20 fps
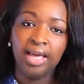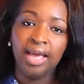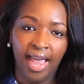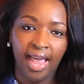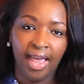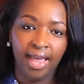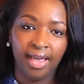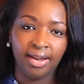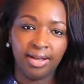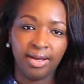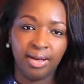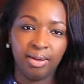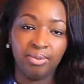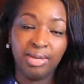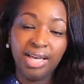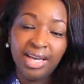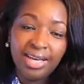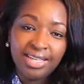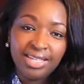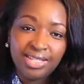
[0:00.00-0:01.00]
And
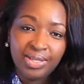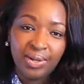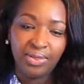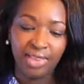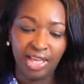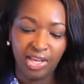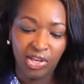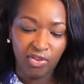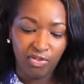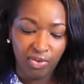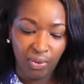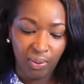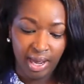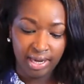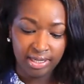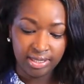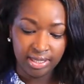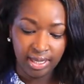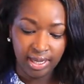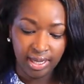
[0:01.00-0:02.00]
yeah, so thank you for
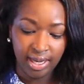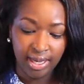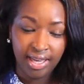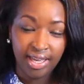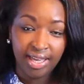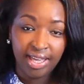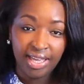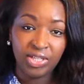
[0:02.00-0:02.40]
watching.